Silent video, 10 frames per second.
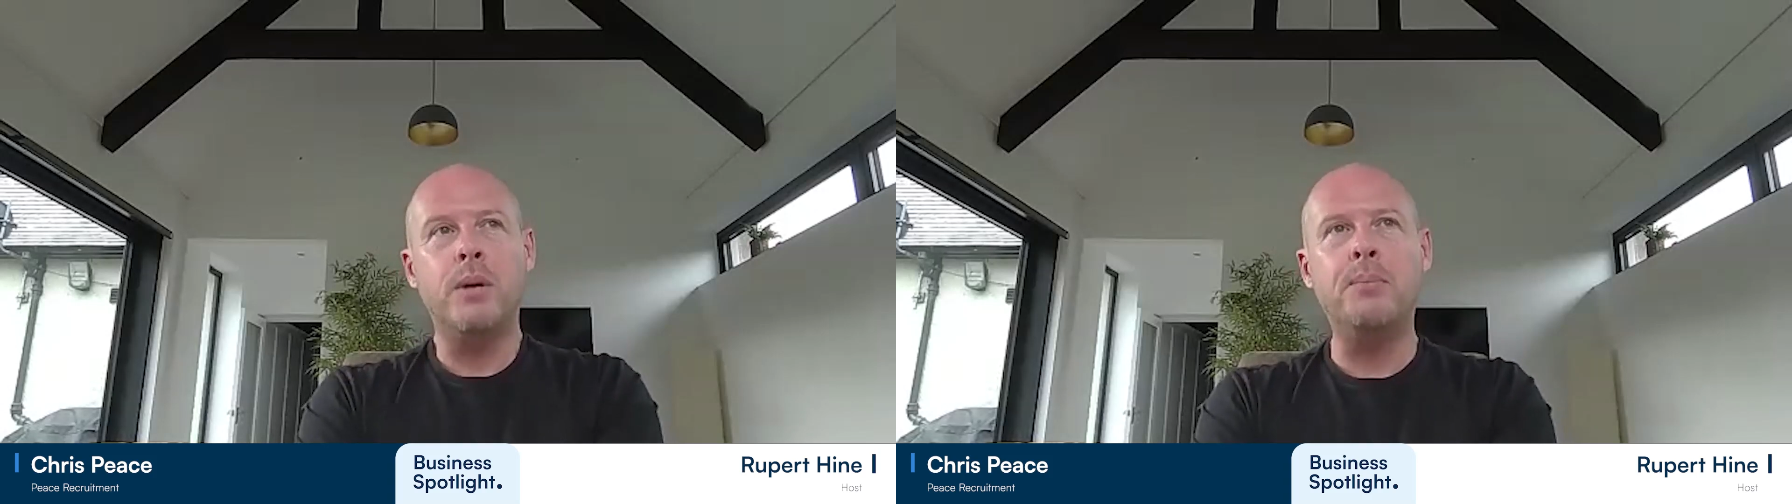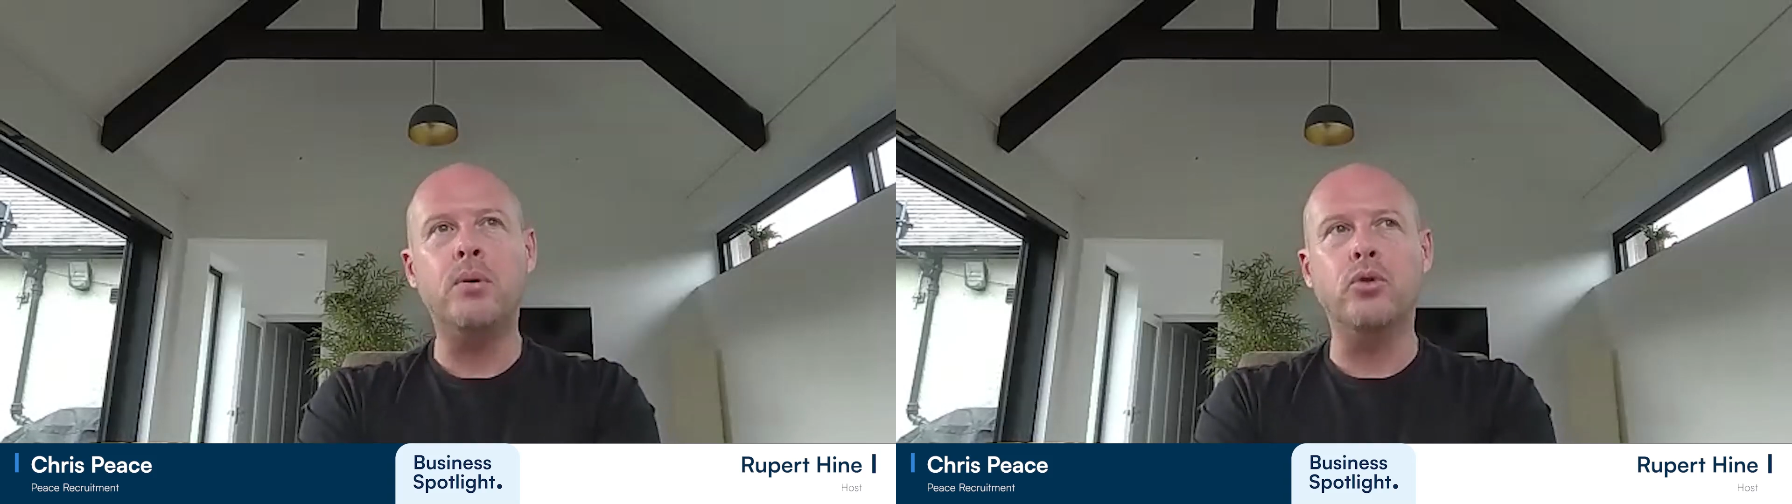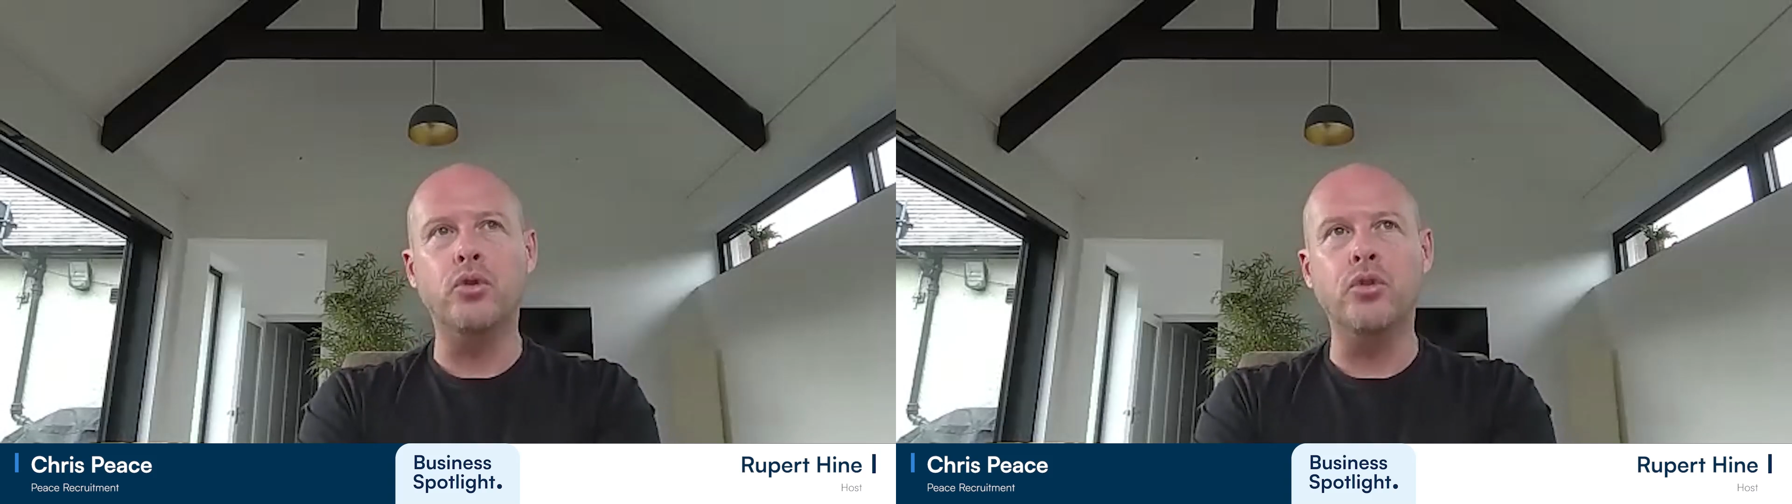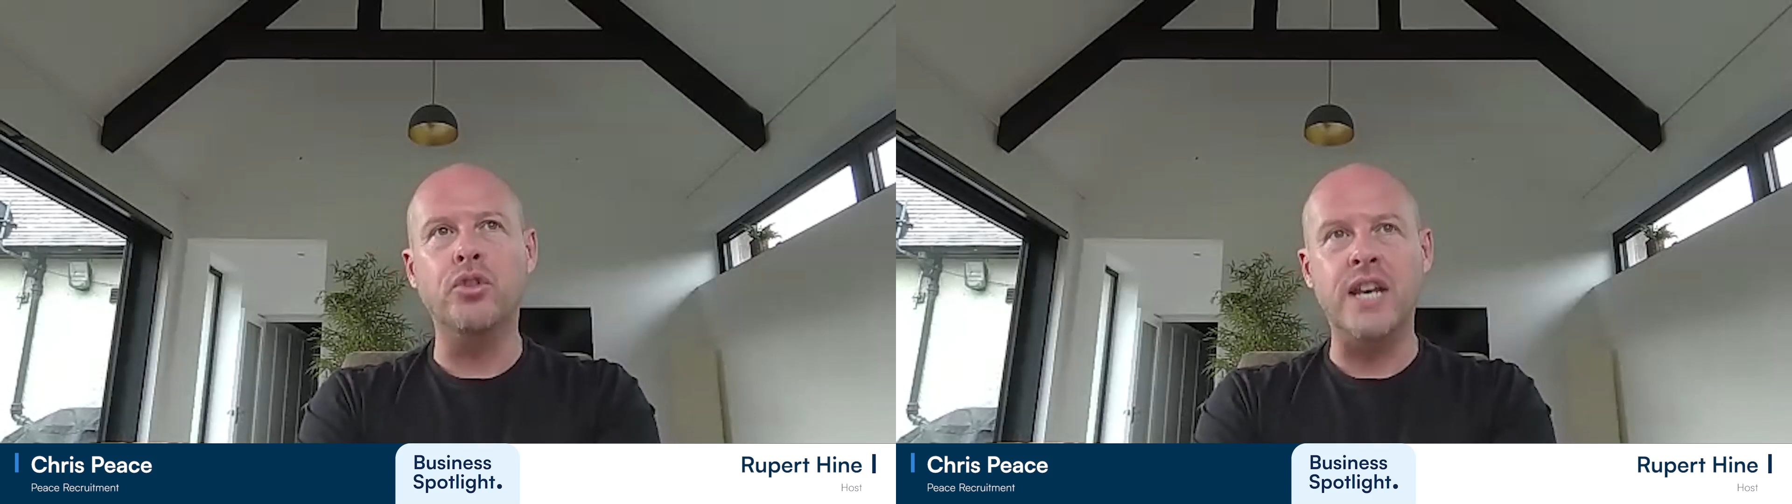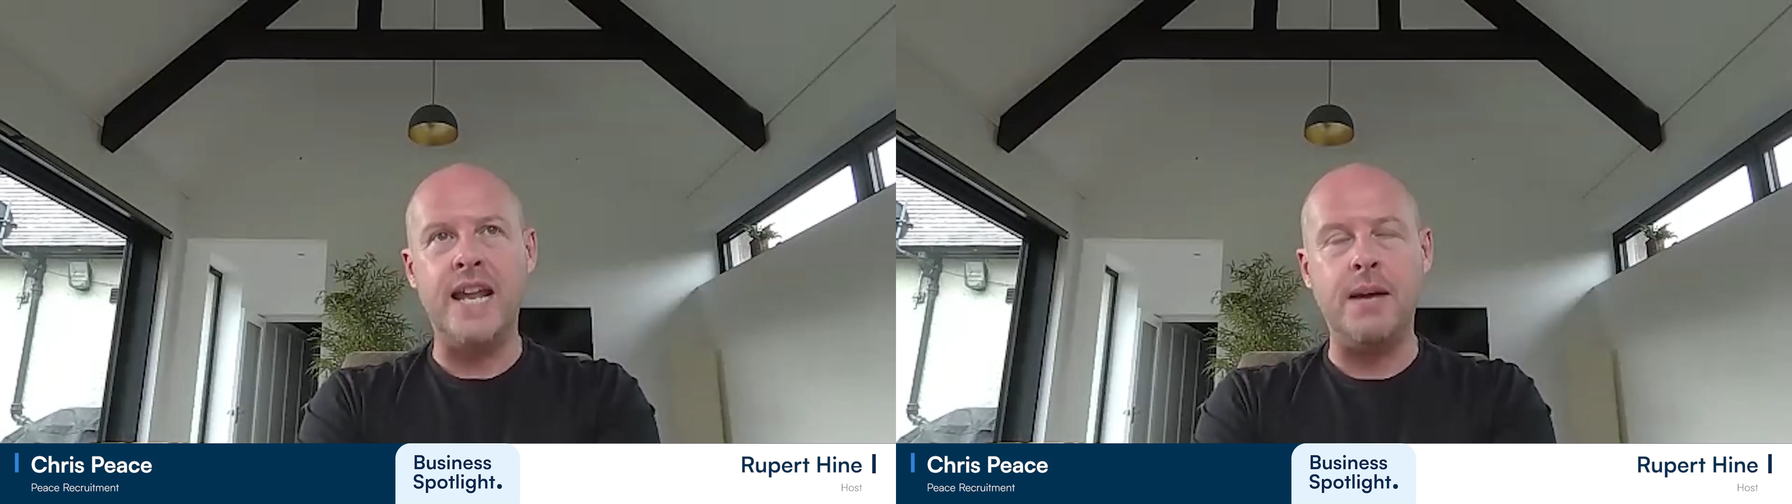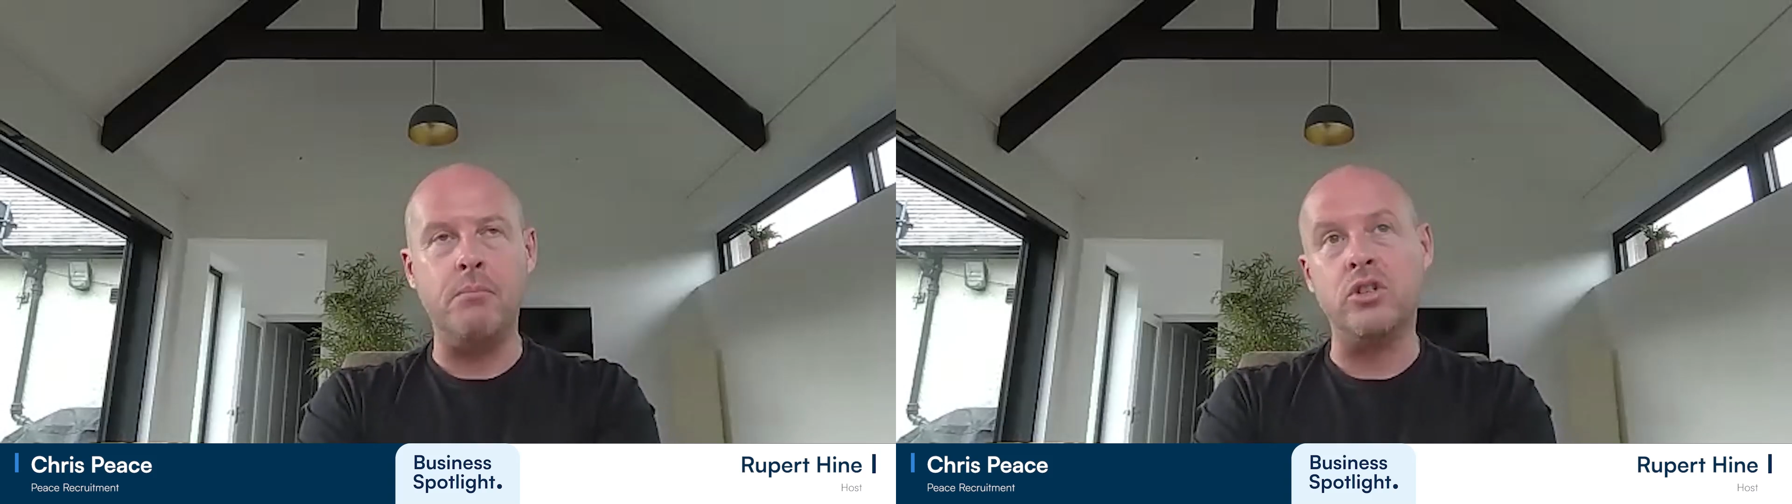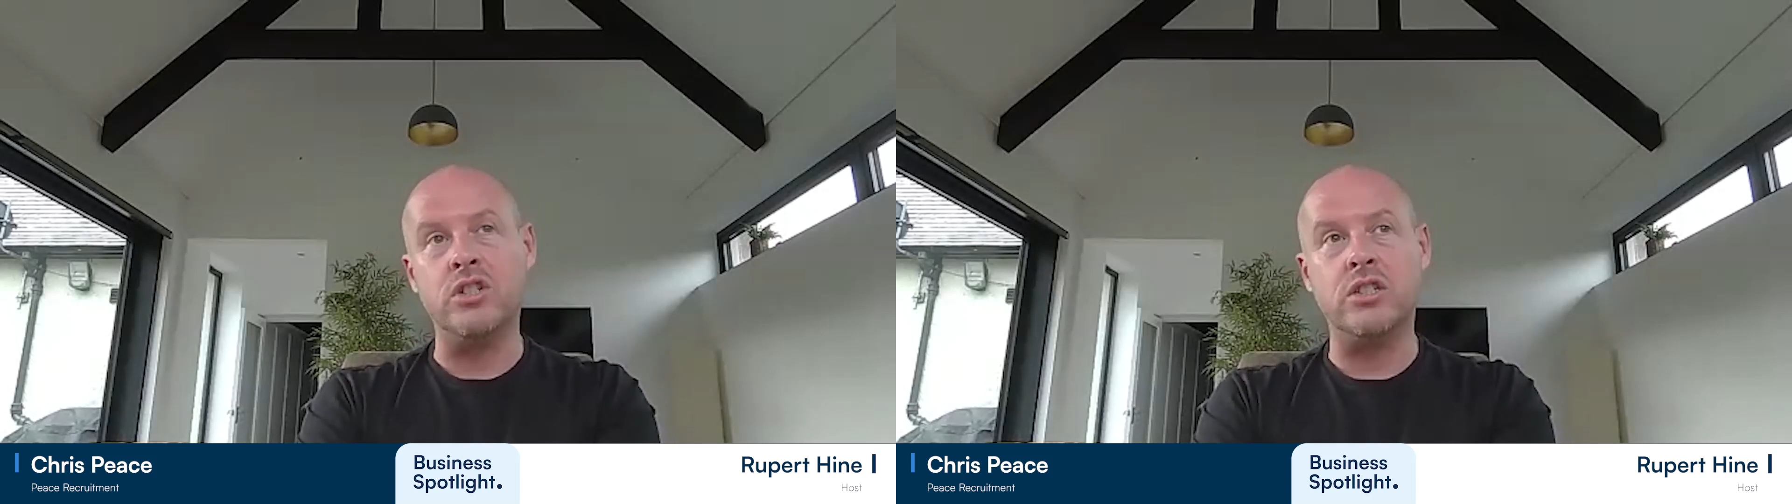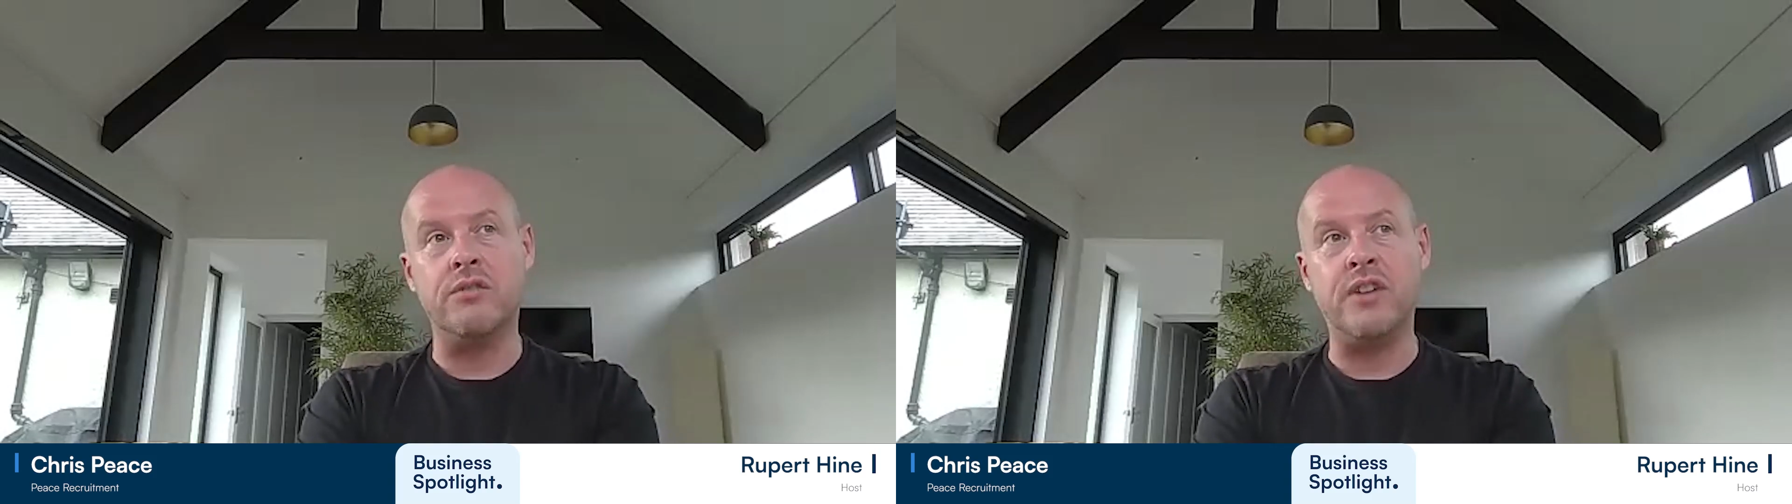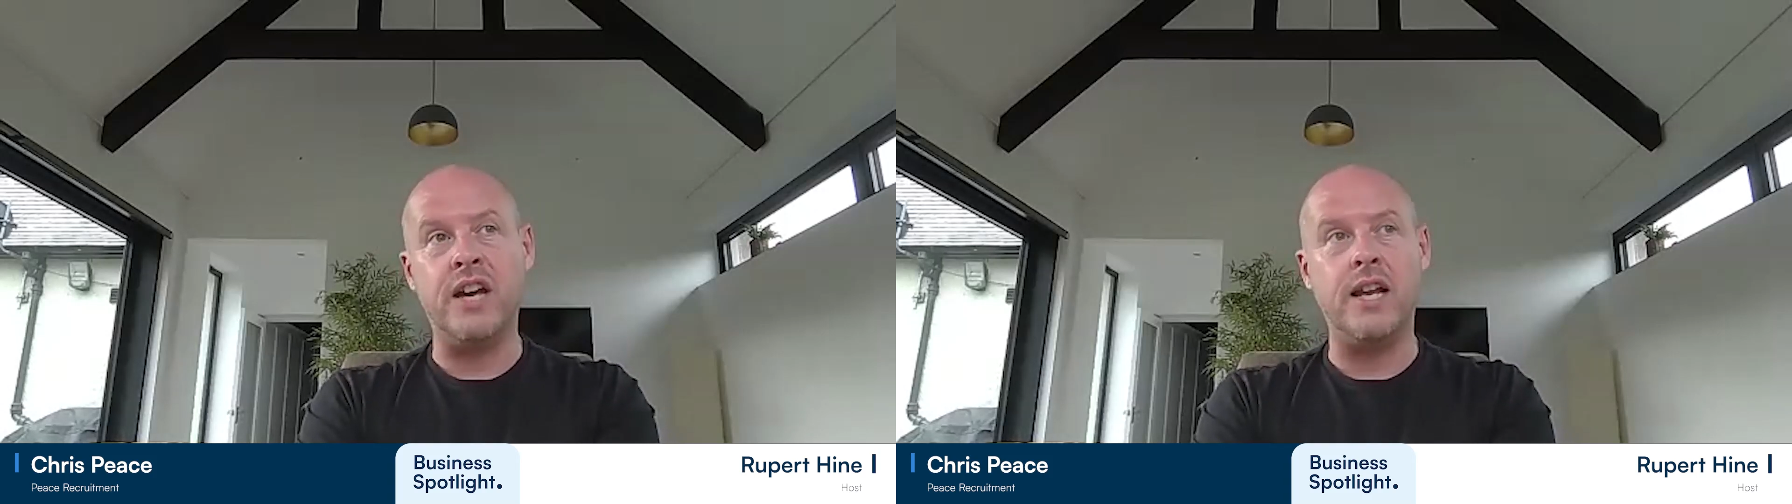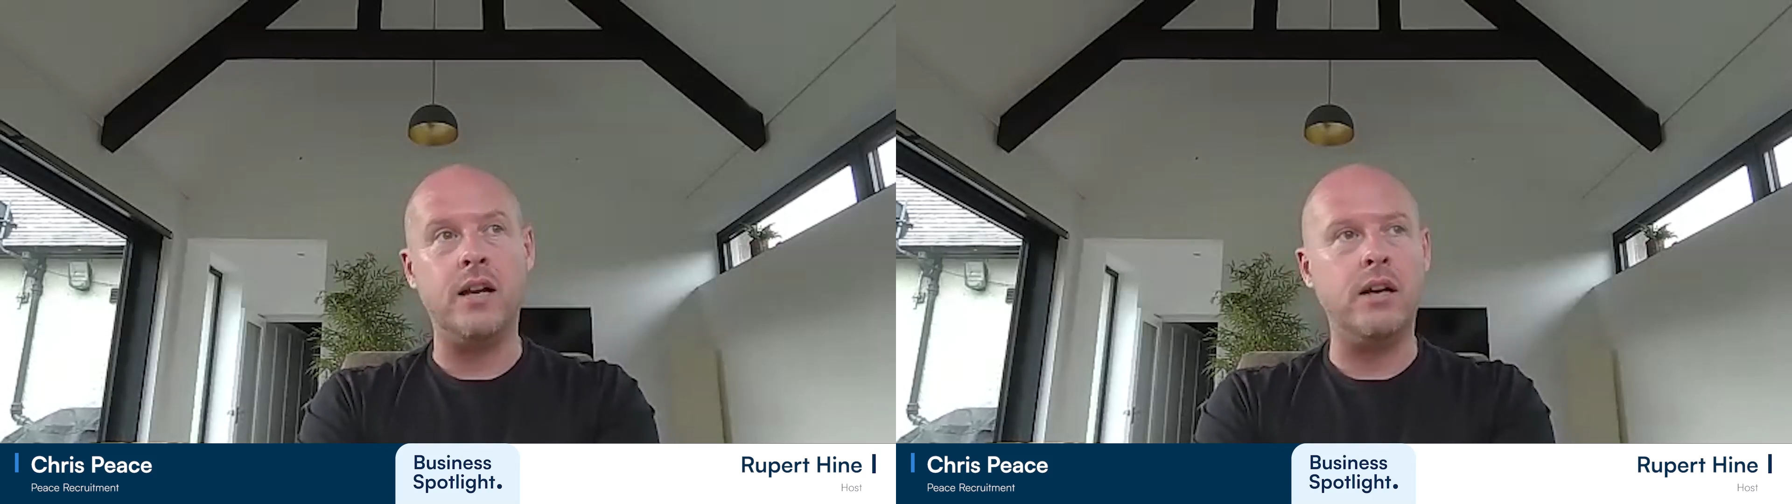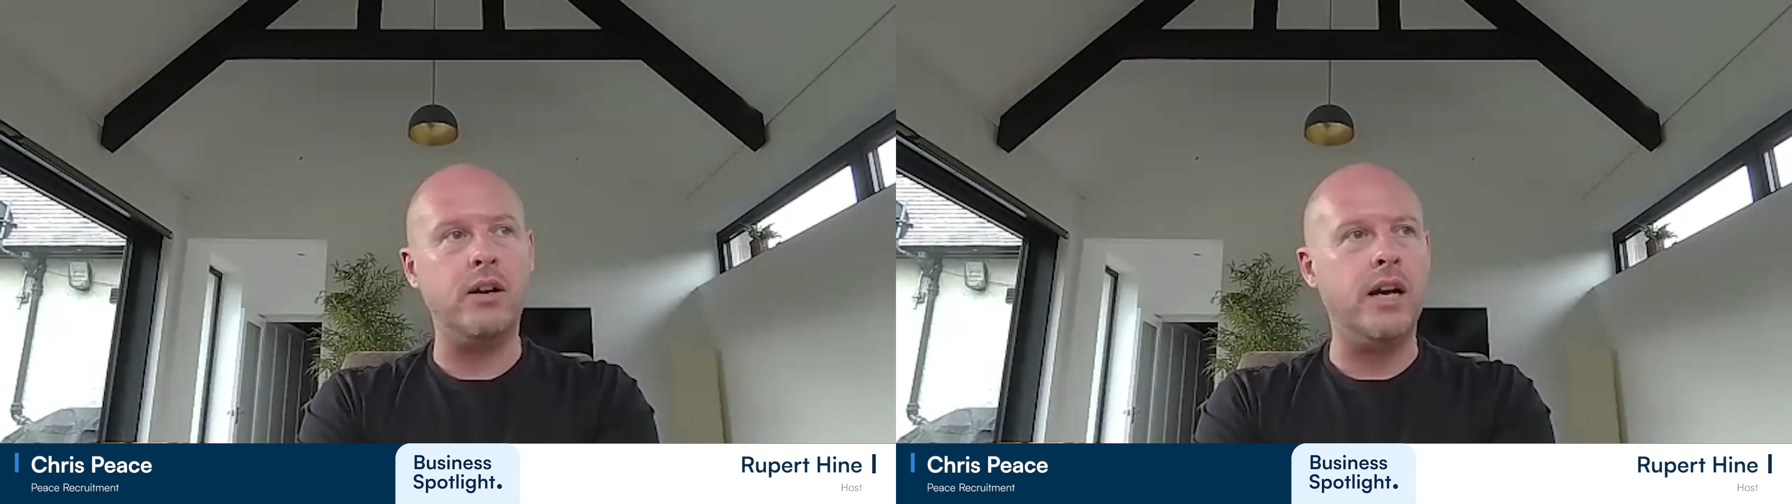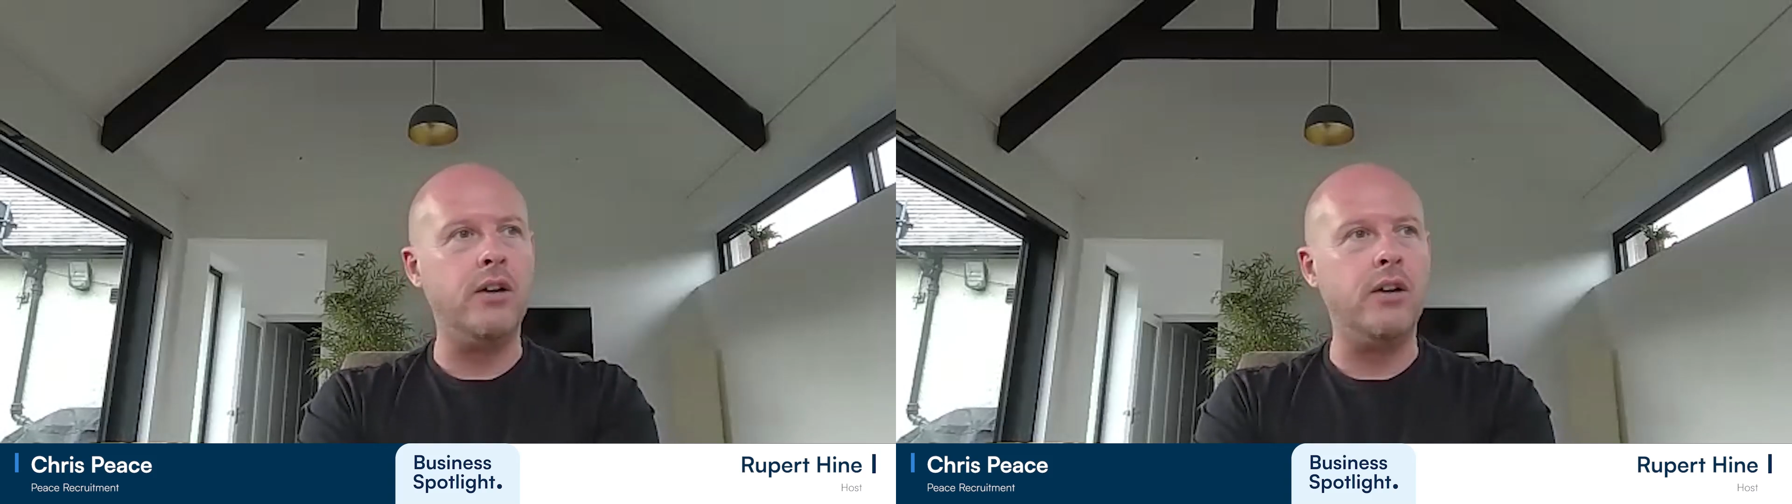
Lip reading: people knew the name because it's a very